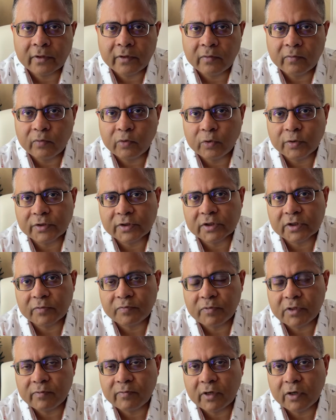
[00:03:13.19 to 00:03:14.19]
books, the
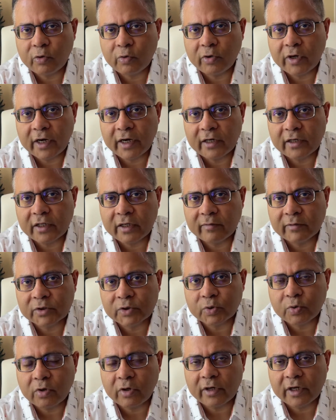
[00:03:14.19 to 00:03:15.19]
people who write them, and
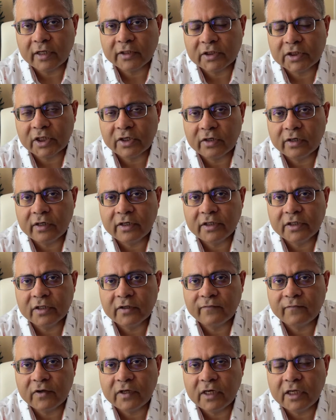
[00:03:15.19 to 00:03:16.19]
so on. And generally, the
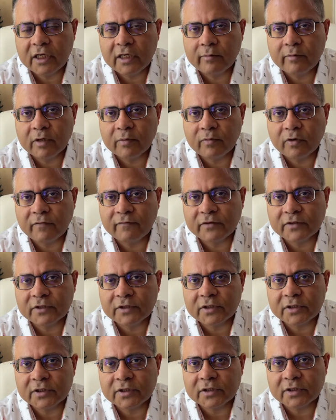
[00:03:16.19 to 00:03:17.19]
feeling among
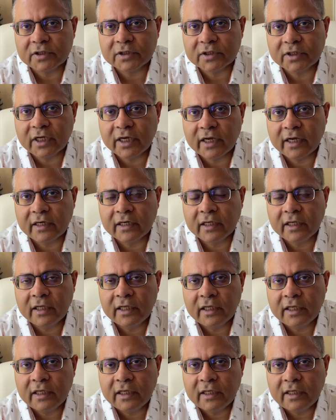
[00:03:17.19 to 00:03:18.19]
professors is that
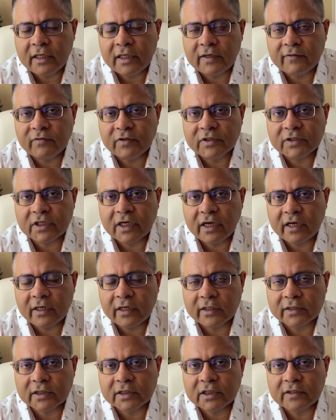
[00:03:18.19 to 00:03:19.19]
if this guy
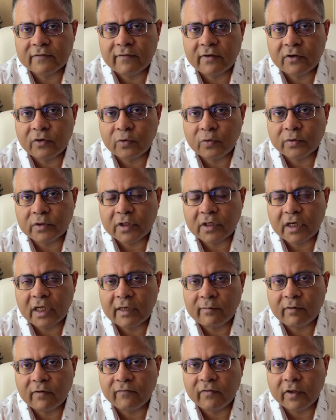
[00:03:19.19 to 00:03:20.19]
doesn't even know the
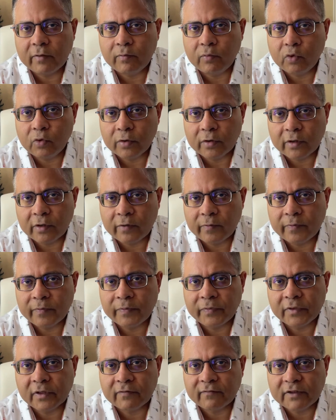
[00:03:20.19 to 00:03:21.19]
name of the book
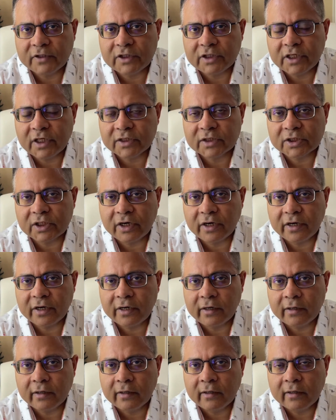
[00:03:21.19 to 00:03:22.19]
which he has studied,